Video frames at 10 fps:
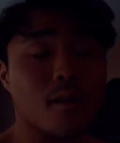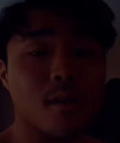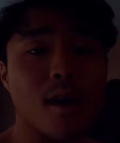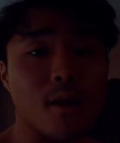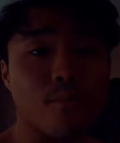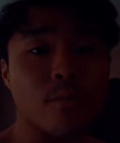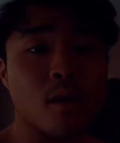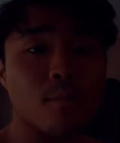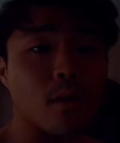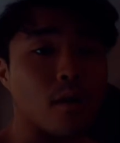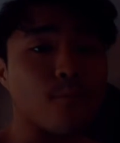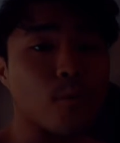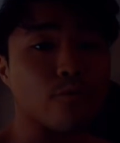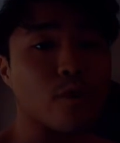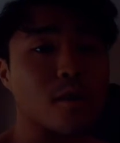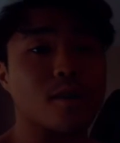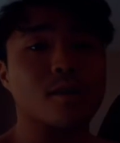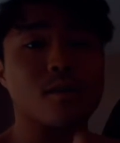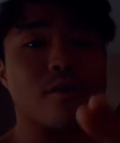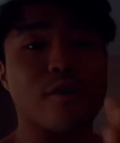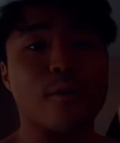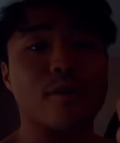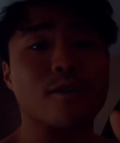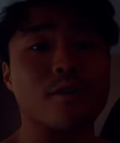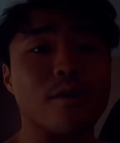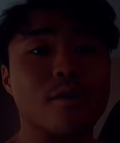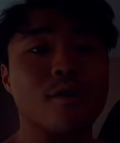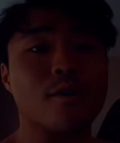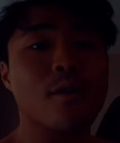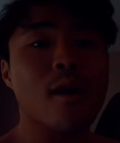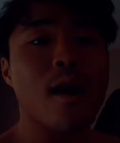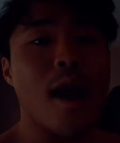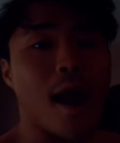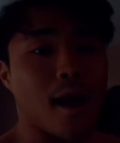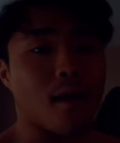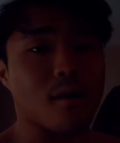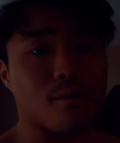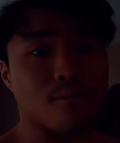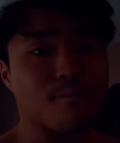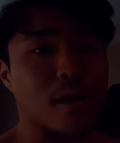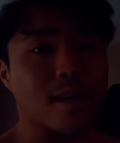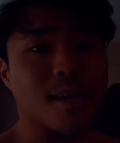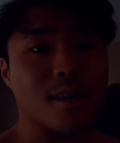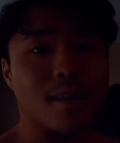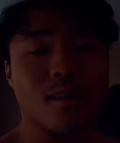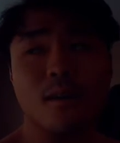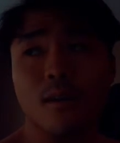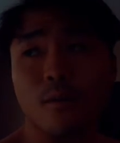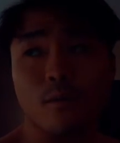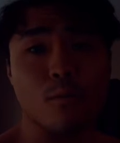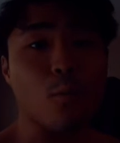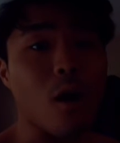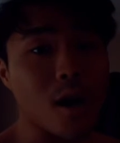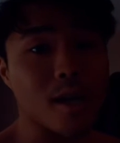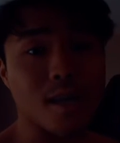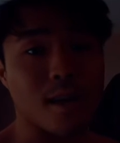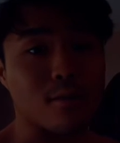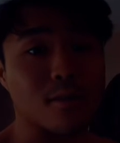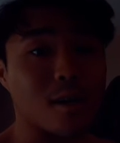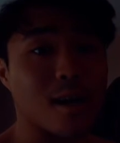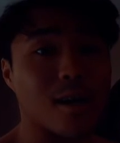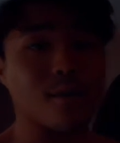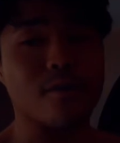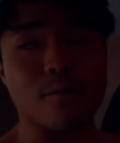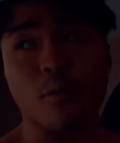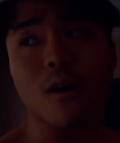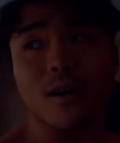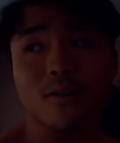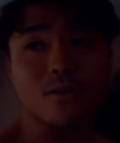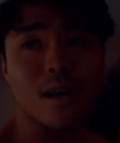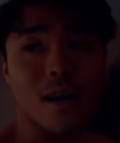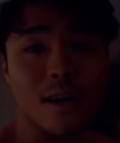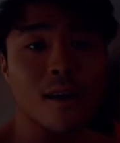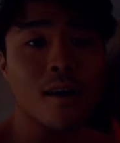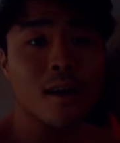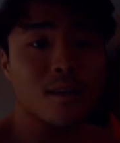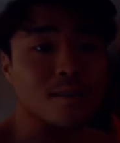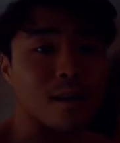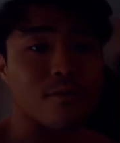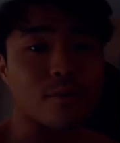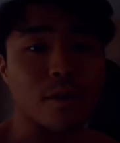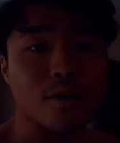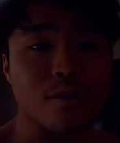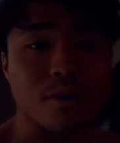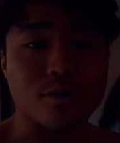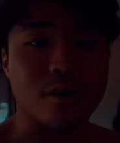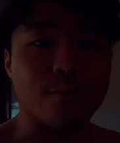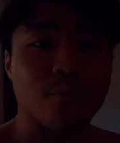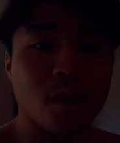Yeah, but running is a great way to do it too. Biking, walking outside, you can walk outside. It doesn't have to be too extreme.